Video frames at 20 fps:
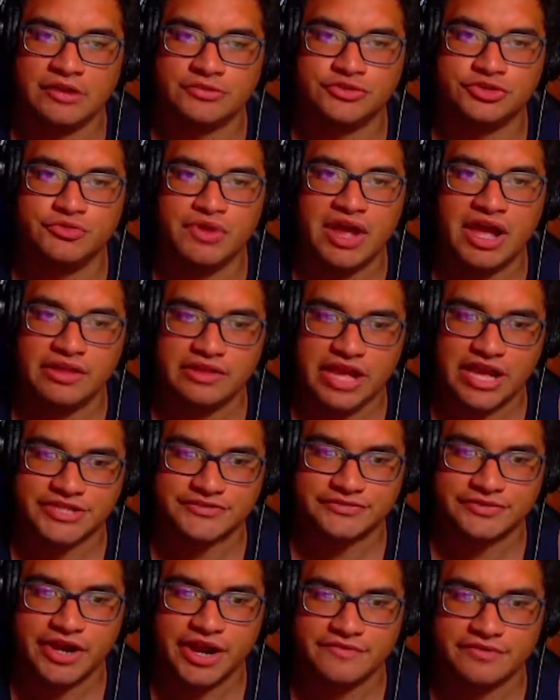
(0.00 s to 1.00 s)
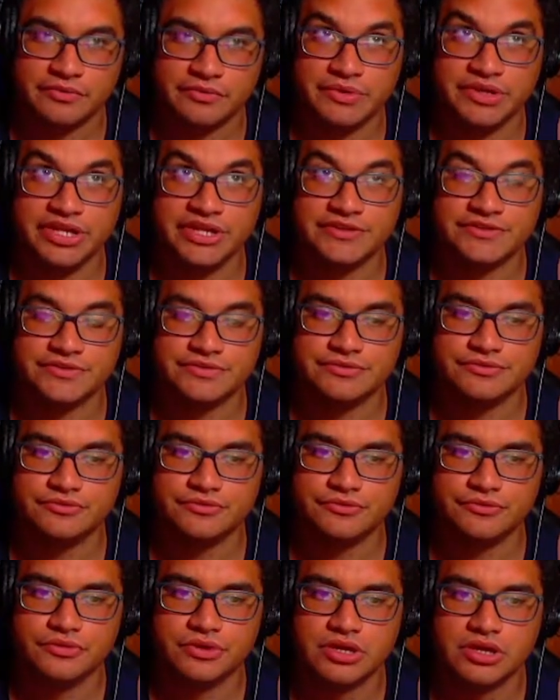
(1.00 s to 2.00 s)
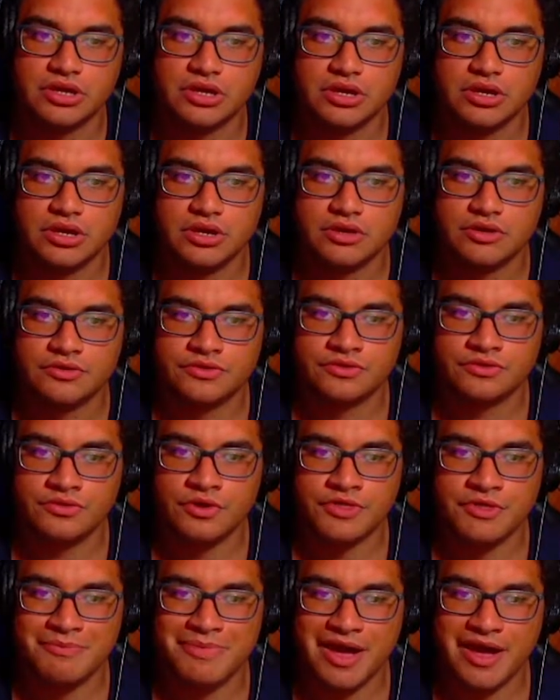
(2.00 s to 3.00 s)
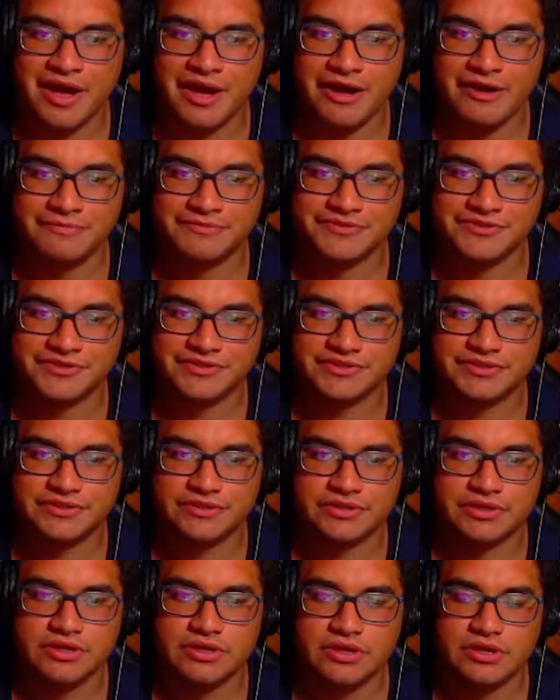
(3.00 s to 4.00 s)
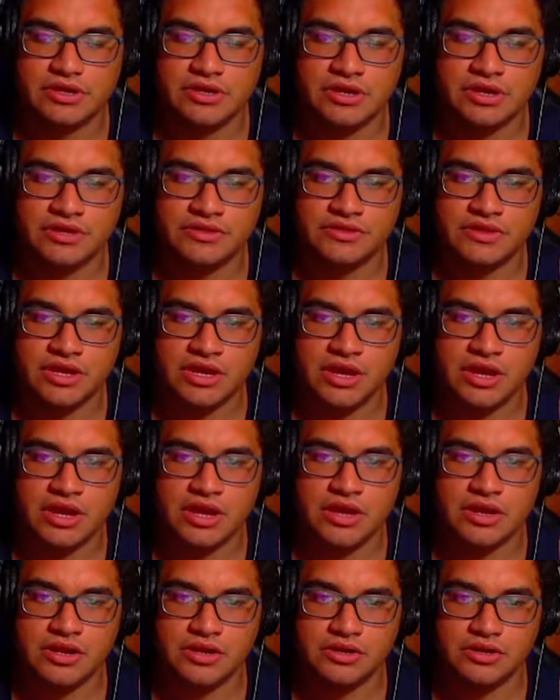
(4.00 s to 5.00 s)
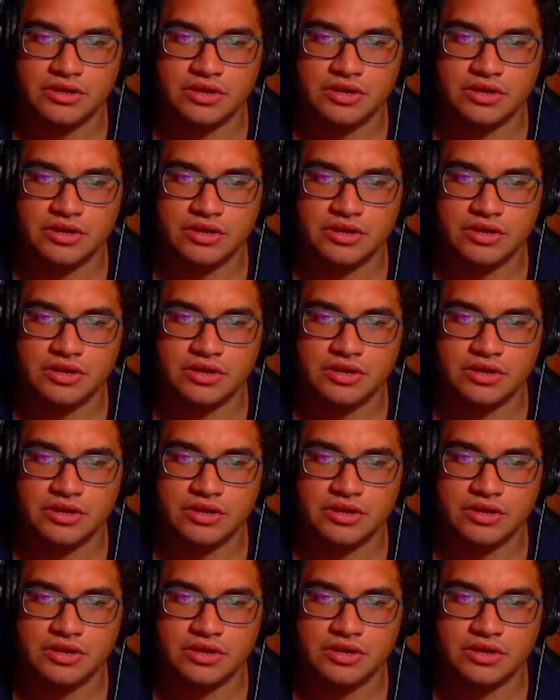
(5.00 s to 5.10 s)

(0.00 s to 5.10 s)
do not last forever. We need to throw the bombs and then